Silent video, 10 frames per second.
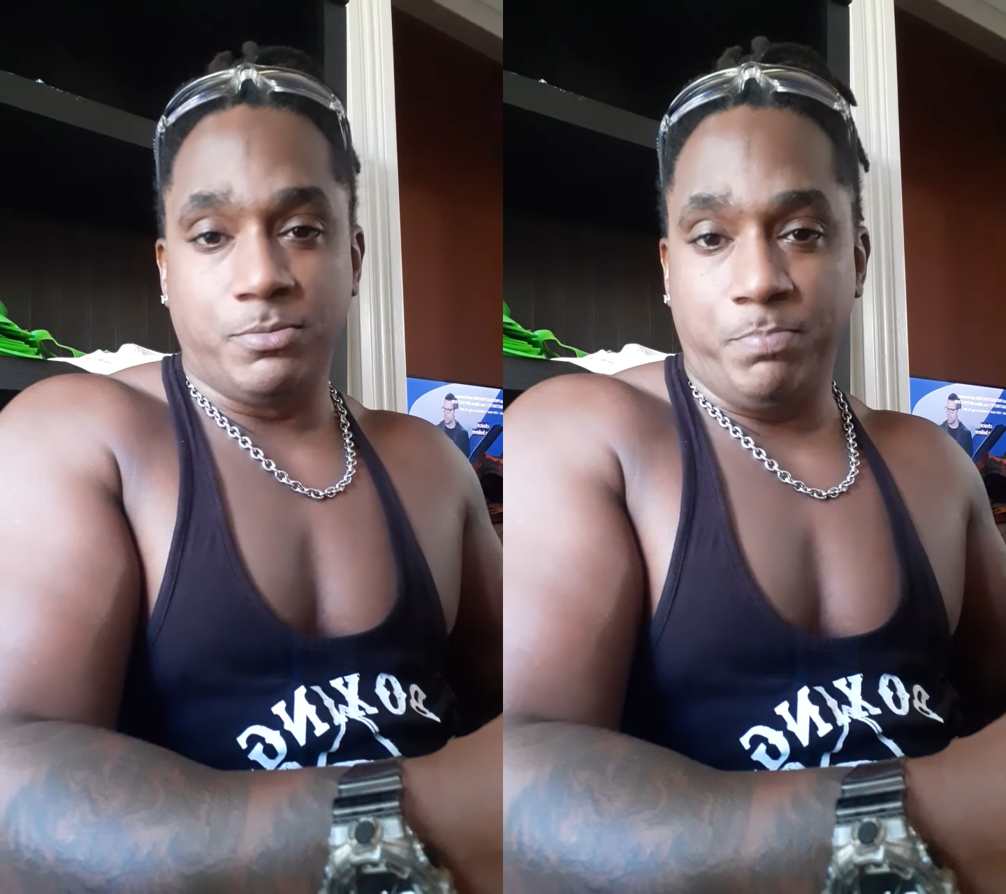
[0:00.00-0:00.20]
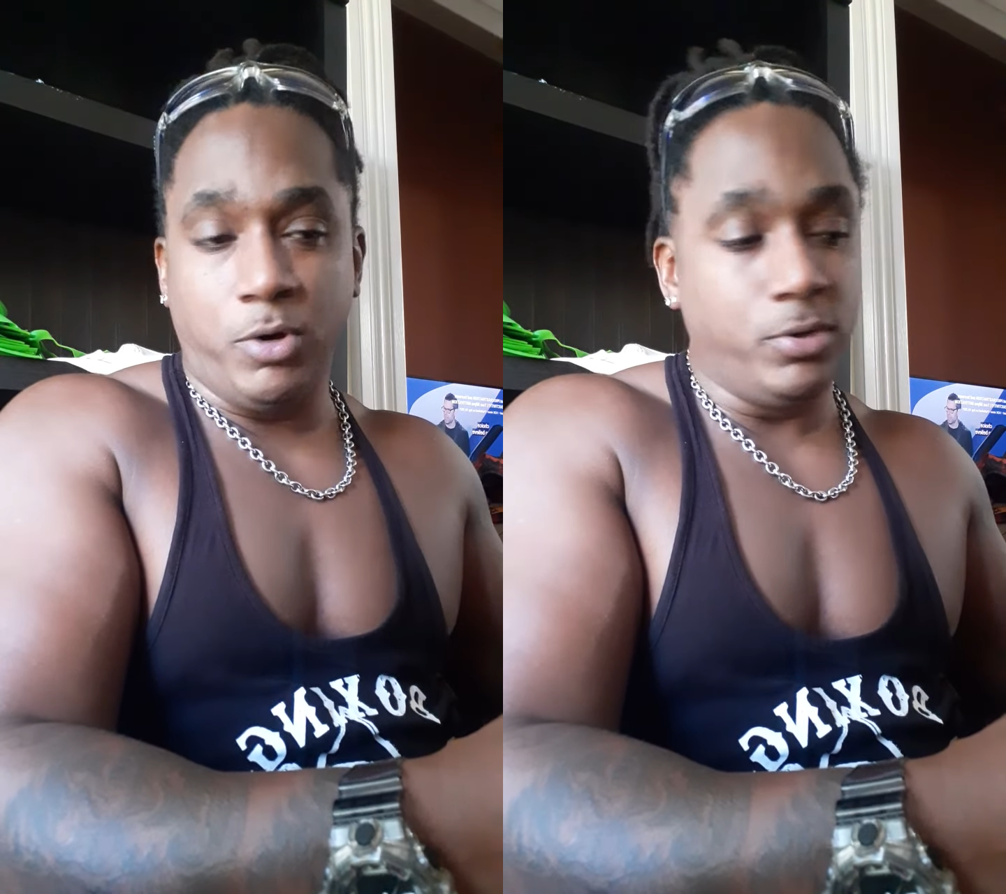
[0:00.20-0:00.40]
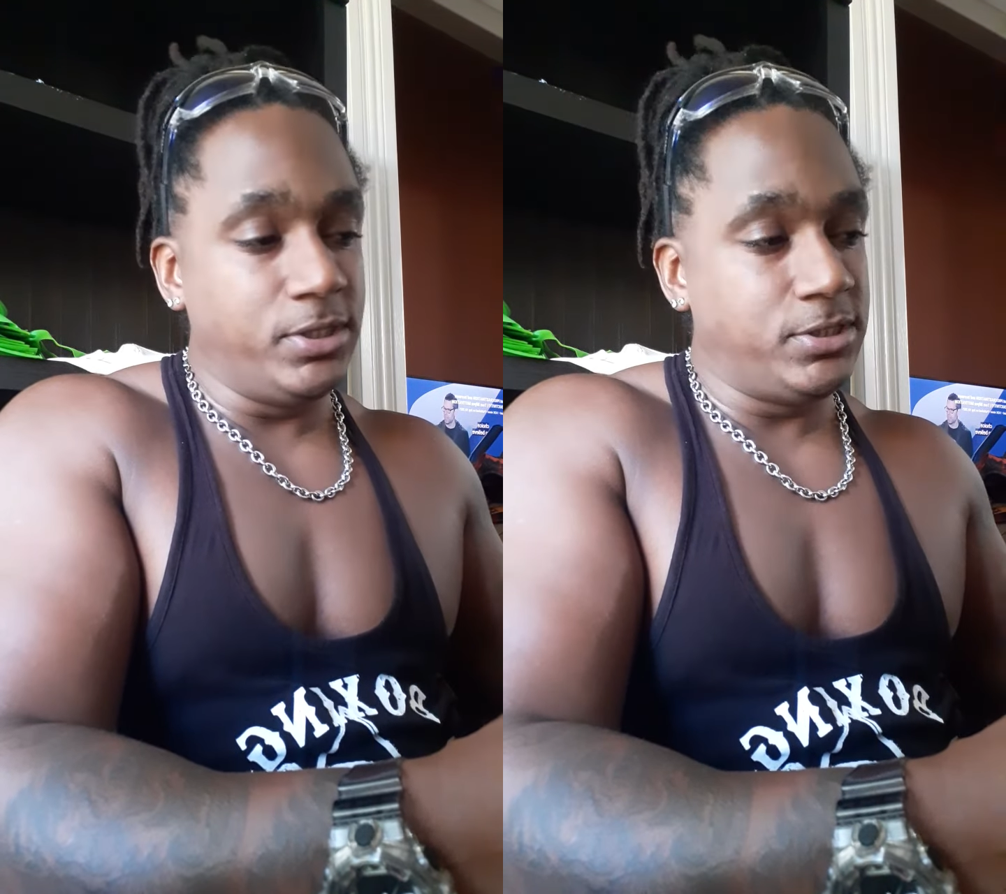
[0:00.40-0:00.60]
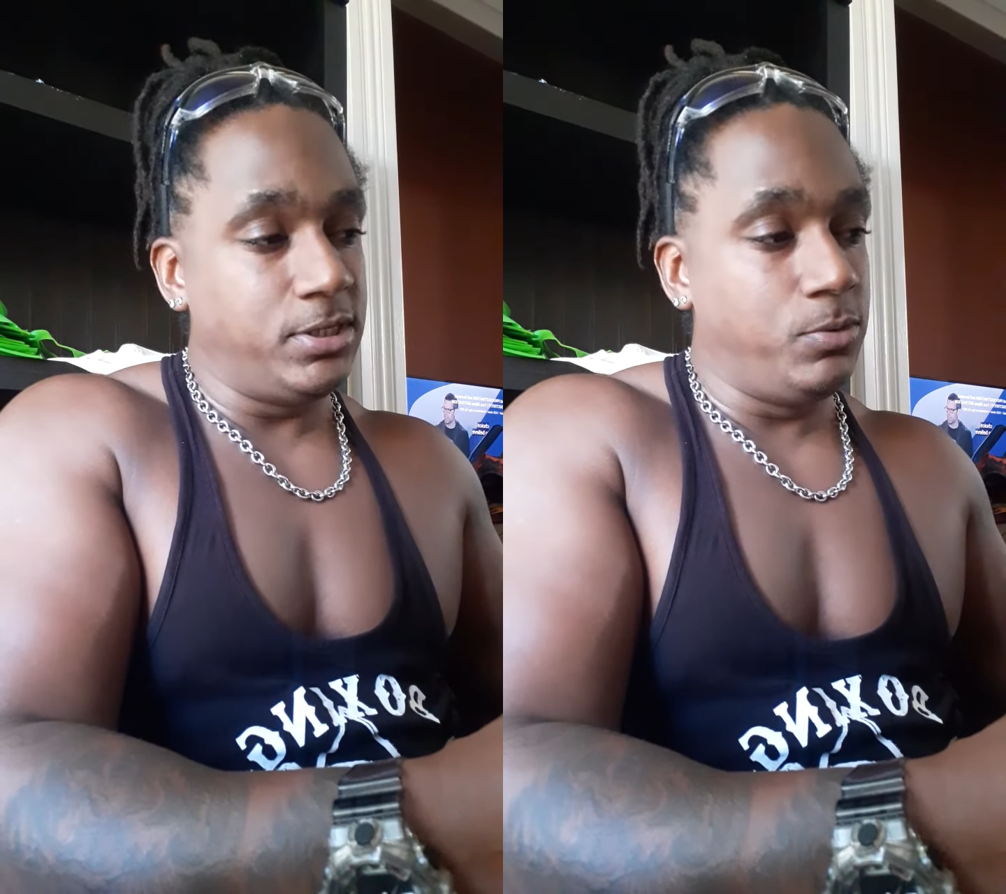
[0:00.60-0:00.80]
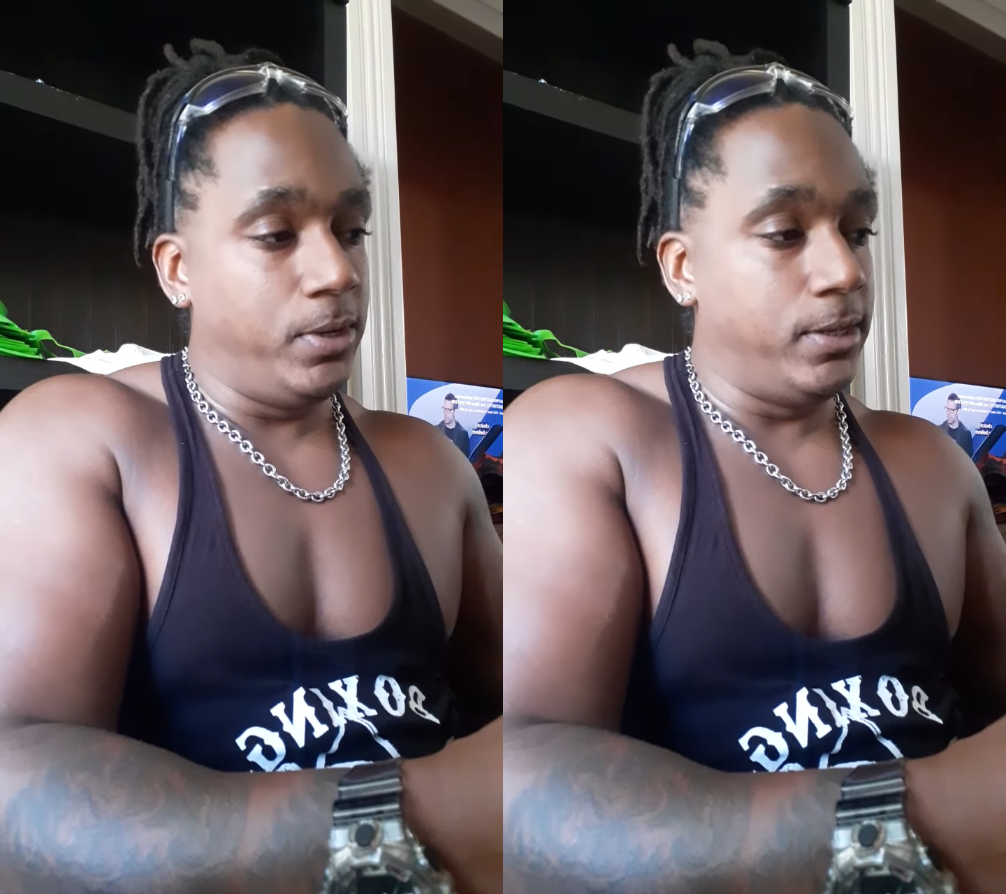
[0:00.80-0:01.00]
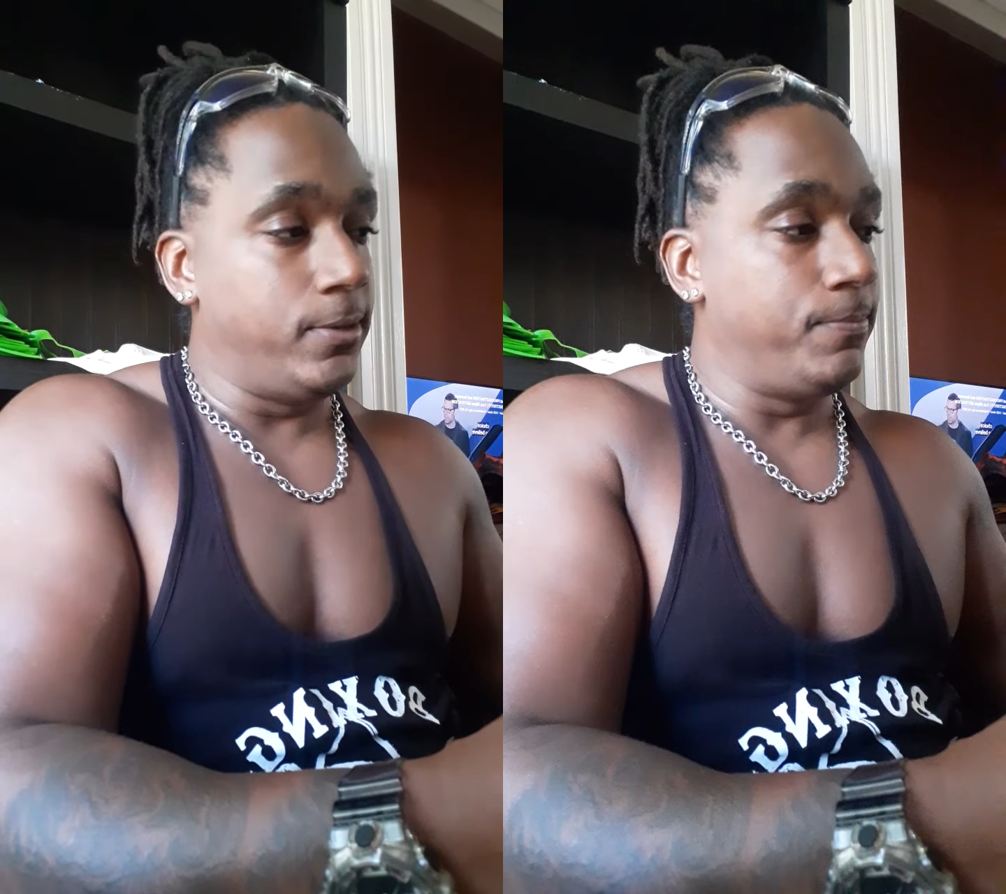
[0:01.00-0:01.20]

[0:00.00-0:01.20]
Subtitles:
are bogus anyway.